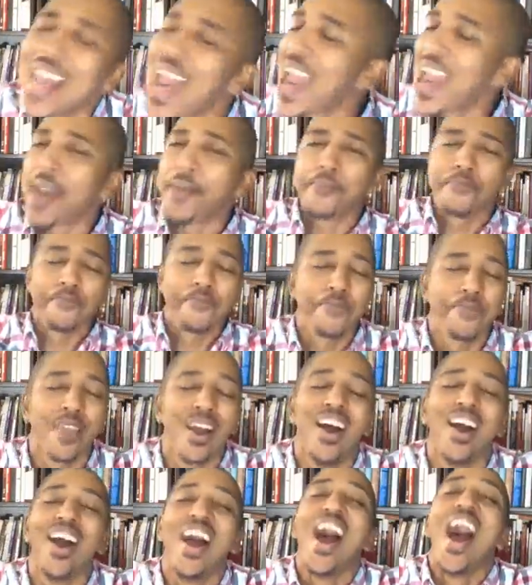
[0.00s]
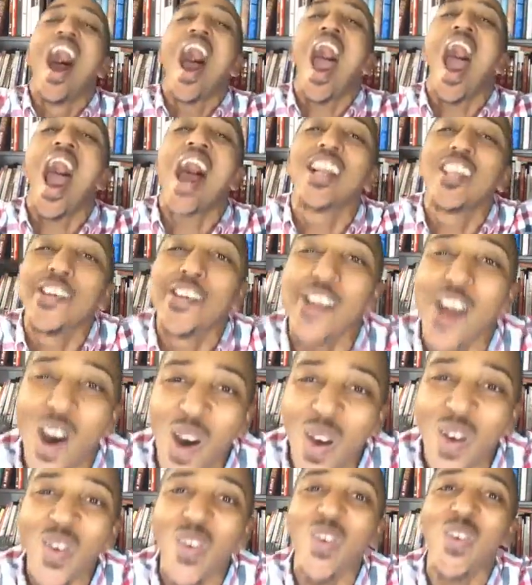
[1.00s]
that, I
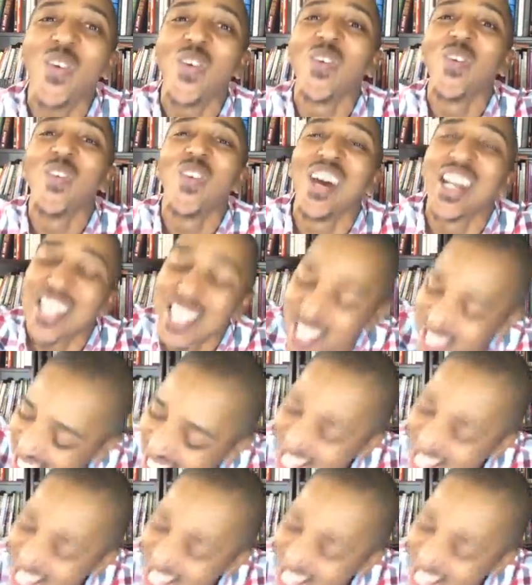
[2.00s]
know what is